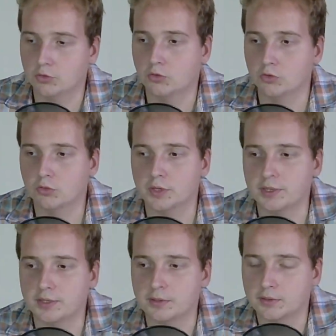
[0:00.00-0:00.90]

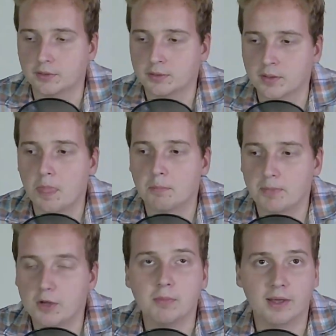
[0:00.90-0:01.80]
20
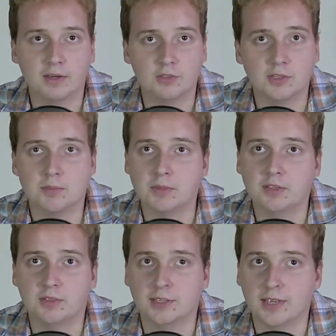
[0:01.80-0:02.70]
pill bottles in their
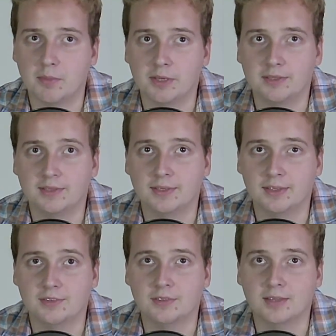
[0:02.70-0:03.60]
medicine cabinet.
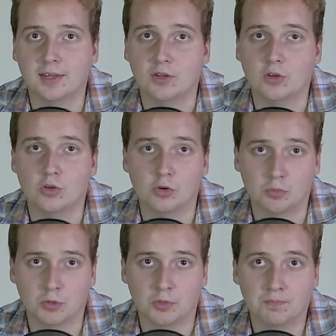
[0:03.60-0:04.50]
That's not
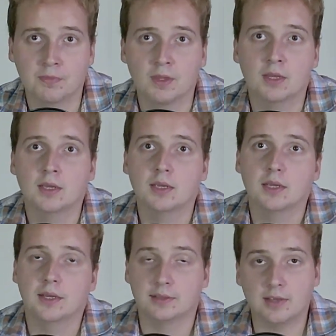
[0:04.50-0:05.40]
normal.
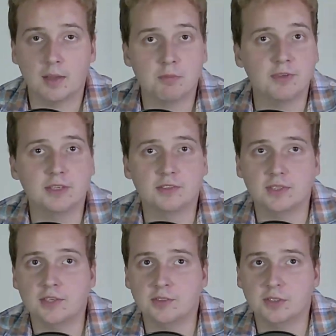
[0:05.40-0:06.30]
And on top of it, it's
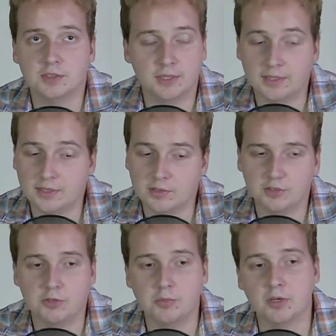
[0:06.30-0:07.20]
easier and easier
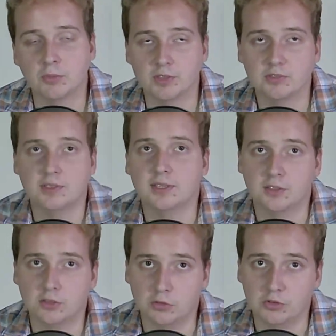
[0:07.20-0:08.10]
to be arrested and
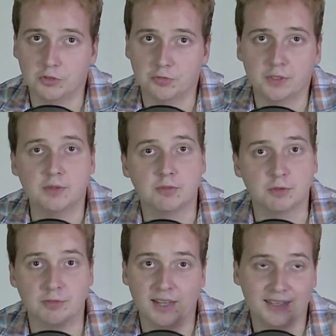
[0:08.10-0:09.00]
to lose your freedom for
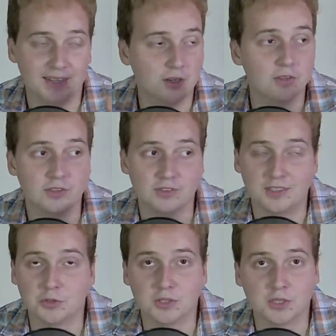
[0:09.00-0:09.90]
violating all these
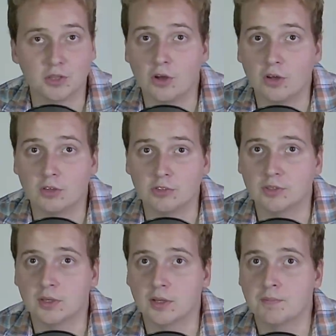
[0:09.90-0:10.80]
intricate laws,
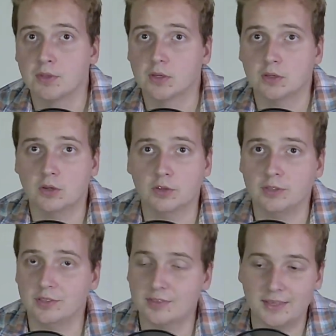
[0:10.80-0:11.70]
all
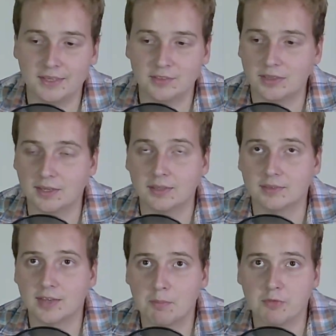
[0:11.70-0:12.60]
these things. And on
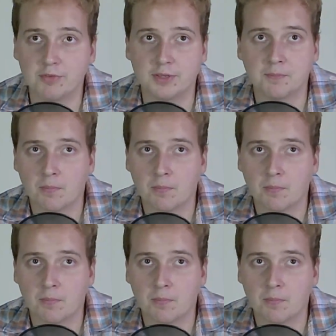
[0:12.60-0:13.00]
top of it,